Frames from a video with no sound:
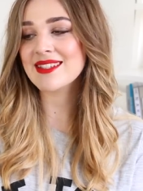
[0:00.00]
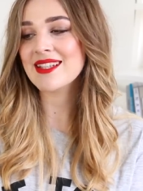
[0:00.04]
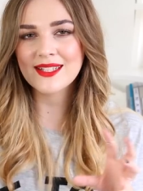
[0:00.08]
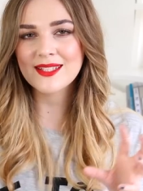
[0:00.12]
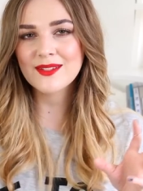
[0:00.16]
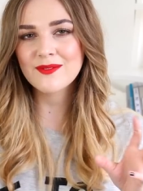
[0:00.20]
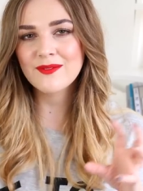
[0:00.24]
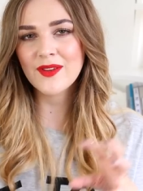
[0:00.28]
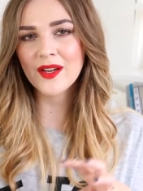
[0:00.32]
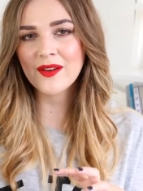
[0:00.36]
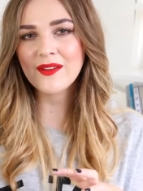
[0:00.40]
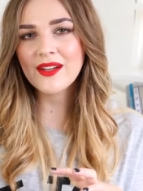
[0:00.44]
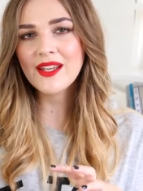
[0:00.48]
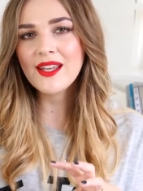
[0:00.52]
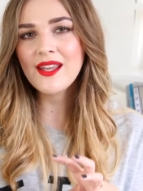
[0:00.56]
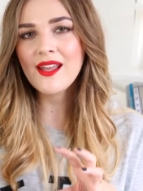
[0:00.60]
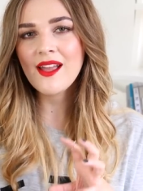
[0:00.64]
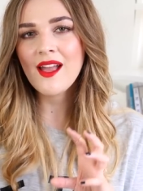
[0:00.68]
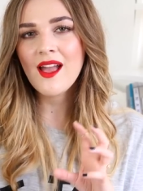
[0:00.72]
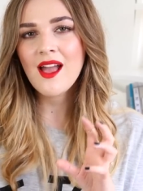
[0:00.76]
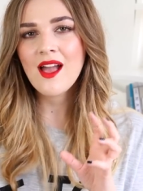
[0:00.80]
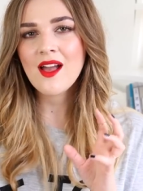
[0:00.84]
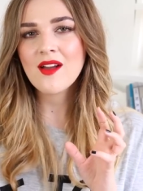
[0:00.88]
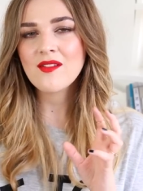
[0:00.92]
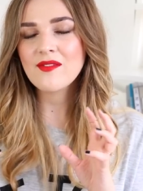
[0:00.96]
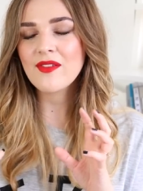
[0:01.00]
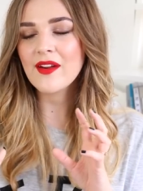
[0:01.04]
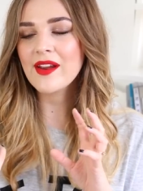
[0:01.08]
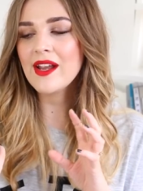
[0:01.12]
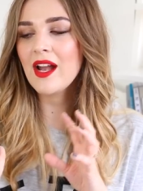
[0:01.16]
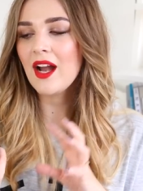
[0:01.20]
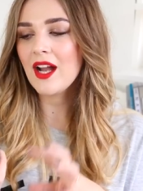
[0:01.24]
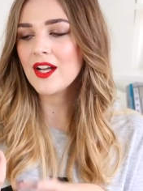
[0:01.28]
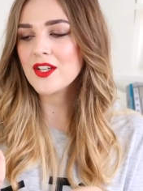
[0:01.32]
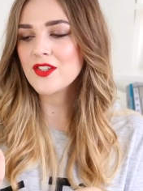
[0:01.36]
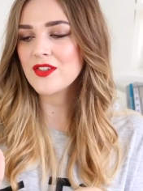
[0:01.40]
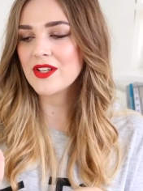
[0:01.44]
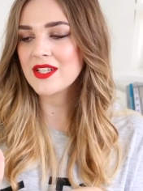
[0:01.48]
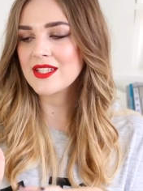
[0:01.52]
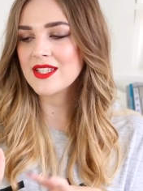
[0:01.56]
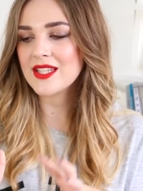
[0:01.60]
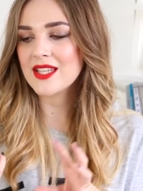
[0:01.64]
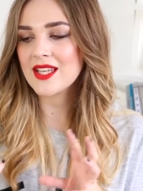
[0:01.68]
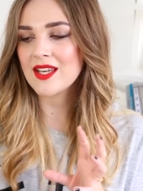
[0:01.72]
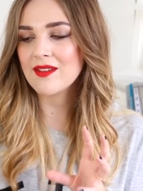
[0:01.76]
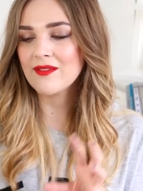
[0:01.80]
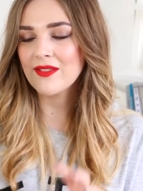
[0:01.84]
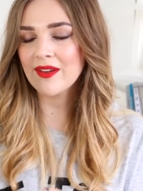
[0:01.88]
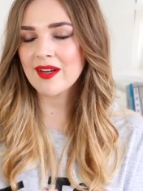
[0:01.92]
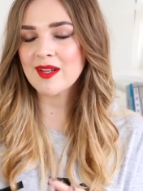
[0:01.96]
And it's very, very
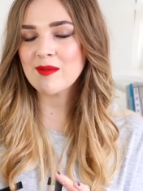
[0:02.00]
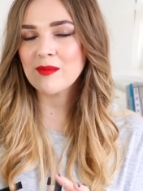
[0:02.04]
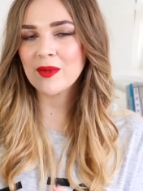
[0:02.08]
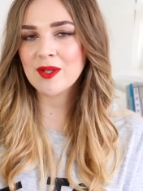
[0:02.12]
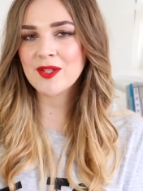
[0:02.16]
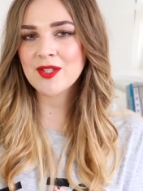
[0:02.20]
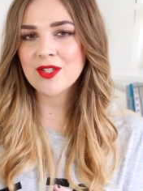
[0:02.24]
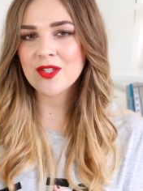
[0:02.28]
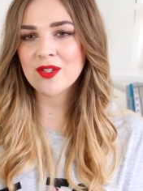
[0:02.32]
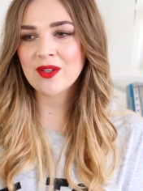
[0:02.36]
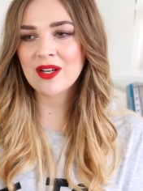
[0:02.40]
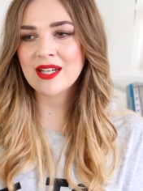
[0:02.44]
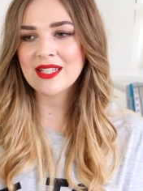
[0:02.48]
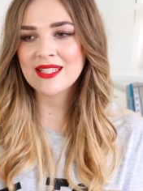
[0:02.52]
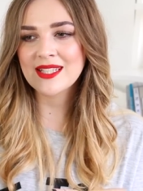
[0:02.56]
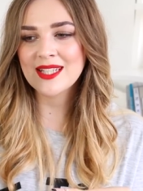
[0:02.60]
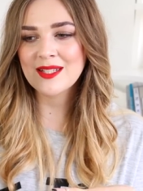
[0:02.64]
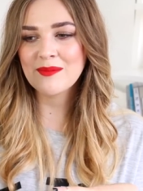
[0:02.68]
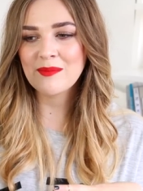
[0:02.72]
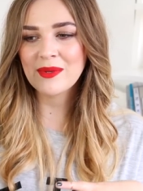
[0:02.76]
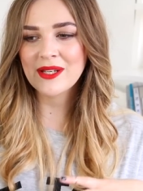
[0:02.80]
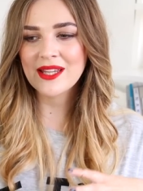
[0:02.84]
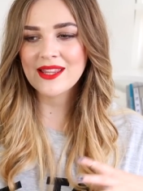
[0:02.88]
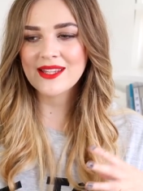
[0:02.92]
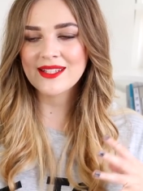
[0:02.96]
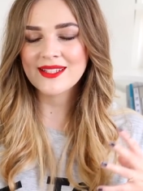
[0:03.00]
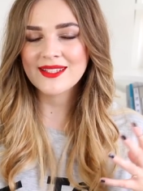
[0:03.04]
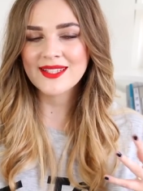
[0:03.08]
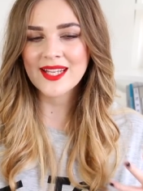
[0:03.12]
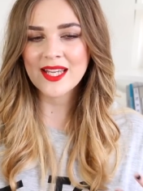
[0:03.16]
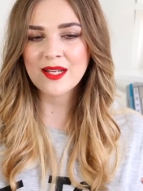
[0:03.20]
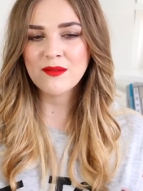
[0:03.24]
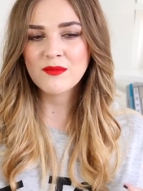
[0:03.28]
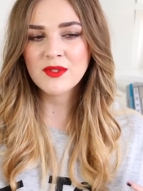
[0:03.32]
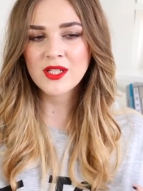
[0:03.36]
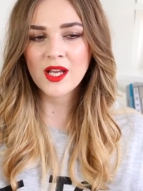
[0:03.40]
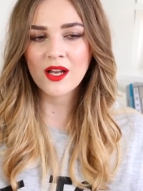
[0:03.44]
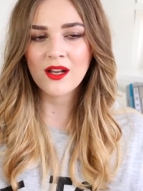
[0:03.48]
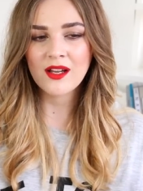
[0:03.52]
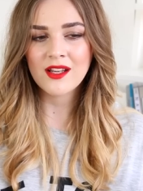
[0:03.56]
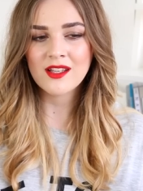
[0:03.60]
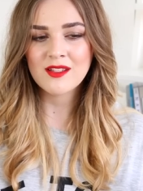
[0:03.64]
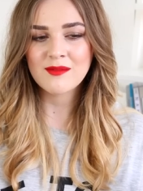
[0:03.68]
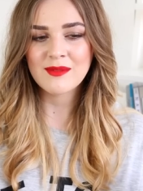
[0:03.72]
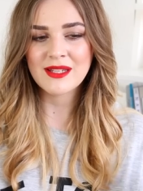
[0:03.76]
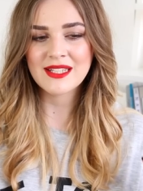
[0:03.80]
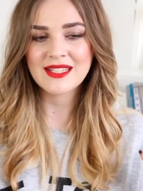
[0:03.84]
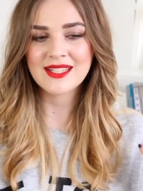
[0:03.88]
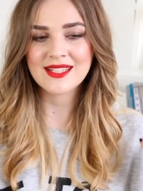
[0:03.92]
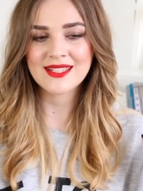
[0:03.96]
hydrating and very moisturizing, but at the same
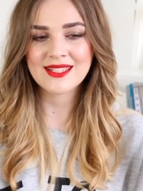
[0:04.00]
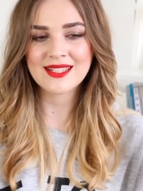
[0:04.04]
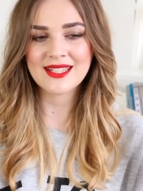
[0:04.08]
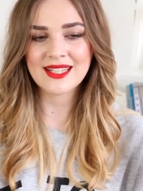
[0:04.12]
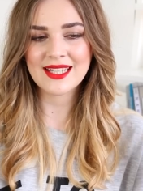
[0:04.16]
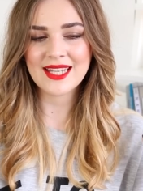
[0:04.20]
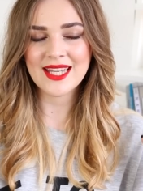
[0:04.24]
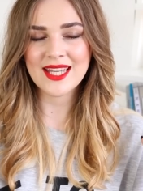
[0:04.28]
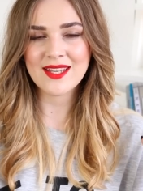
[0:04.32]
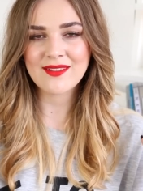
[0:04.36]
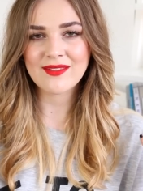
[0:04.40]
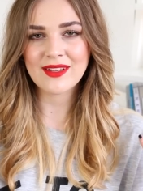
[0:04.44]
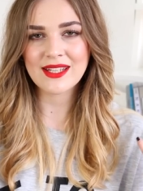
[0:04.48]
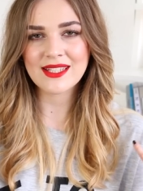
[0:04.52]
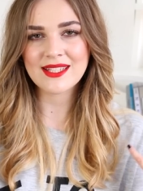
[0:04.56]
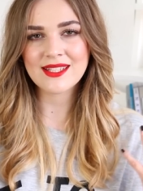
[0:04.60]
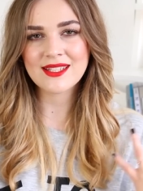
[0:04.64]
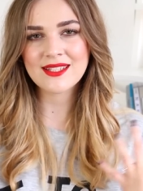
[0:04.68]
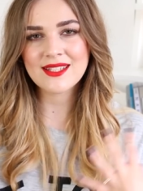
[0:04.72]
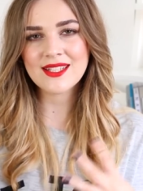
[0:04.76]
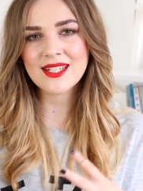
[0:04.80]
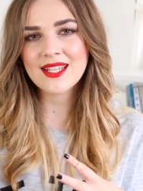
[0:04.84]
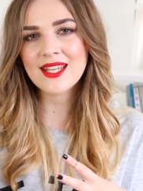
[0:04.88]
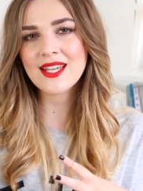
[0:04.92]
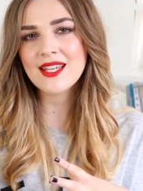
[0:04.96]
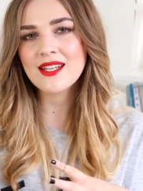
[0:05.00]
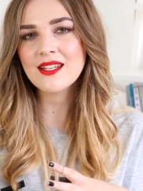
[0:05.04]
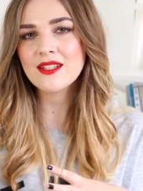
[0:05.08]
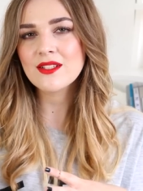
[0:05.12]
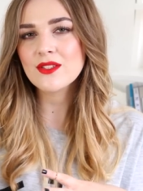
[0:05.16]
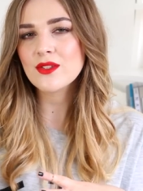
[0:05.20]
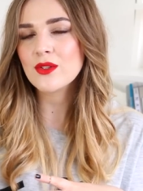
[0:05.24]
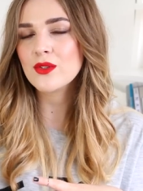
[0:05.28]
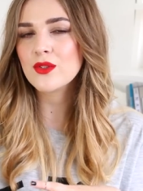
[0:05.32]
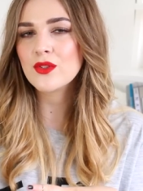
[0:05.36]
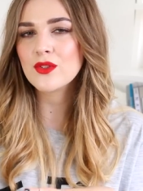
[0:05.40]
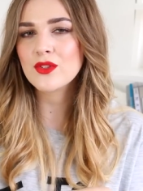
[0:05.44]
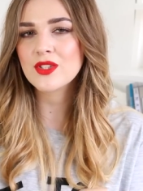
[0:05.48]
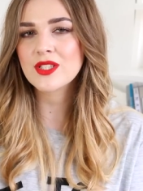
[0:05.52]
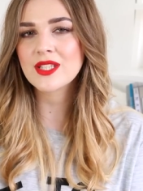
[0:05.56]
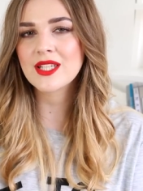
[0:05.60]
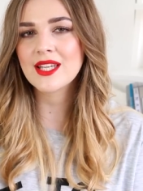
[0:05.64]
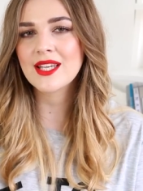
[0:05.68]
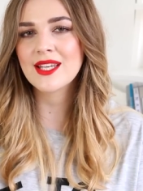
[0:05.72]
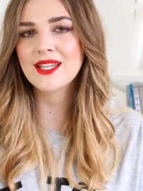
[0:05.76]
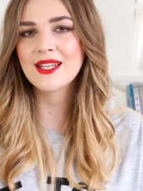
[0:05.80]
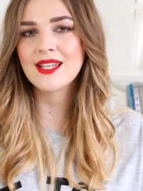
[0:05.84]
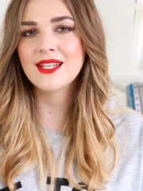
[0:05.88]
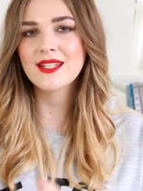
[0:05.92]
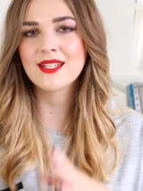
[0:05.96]
time, it doesn't leave a stickiness on your
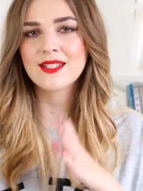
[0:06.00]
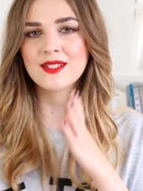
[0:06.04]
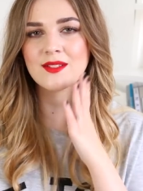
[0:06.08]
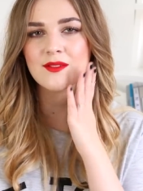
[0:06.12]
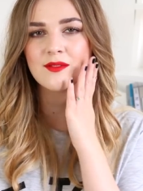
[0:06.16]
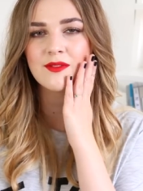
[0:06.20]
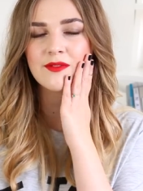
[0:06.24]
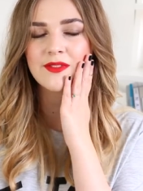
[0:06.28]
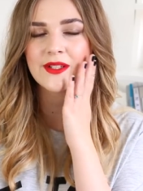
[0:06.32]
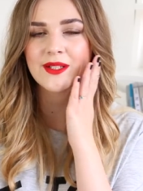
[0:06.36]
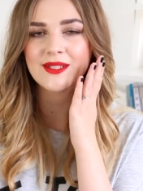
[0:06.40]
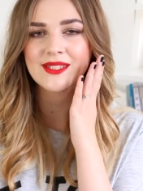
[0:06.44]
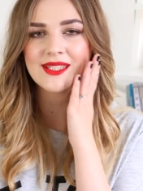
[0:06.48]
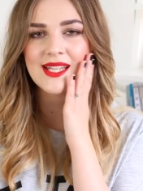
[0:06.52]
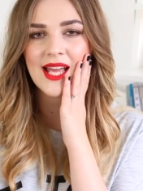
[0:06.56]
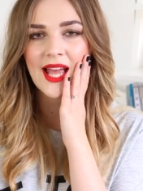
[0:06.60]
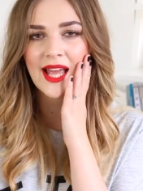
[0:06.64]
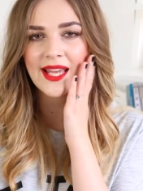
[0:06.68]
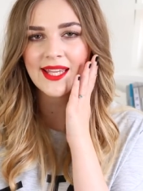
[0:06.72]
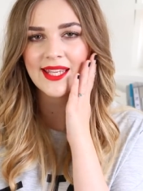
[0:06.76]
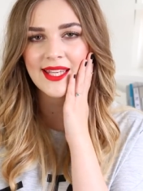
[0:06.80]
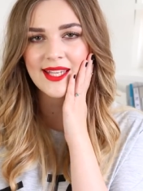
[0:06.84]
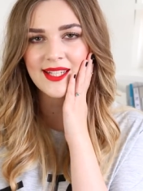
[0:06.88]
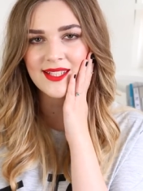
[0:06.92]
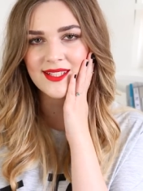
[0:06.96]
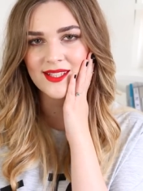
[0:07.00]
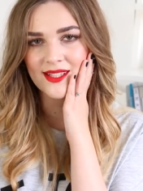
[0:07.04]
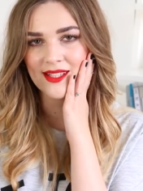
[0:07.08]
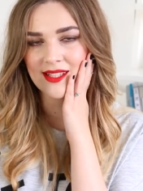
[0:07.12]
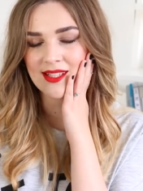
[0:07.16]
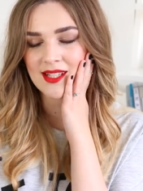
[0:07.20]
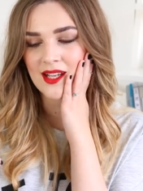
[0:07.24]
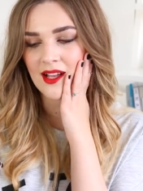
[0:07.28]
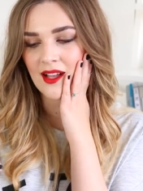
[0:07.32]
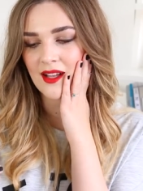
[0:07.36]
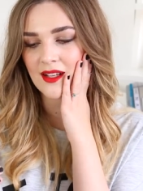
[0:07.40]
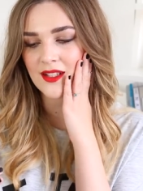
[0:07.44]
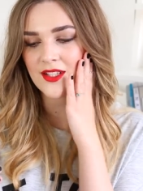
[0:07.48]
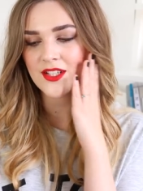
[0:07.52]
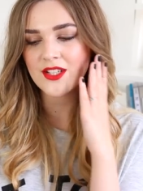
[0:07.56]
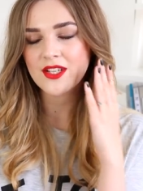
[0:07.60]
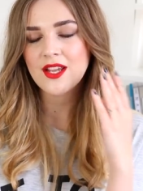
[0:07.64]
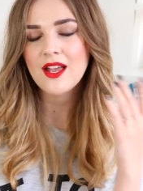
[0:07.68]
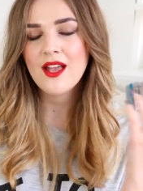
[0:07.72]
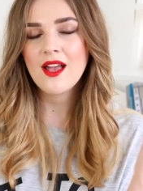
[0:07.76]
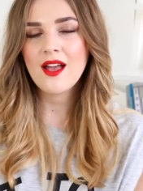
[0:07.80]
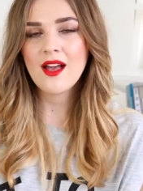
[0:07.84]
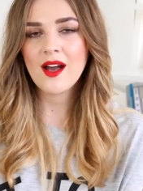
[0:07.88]
skin. It doesn't feel tacky to the touch.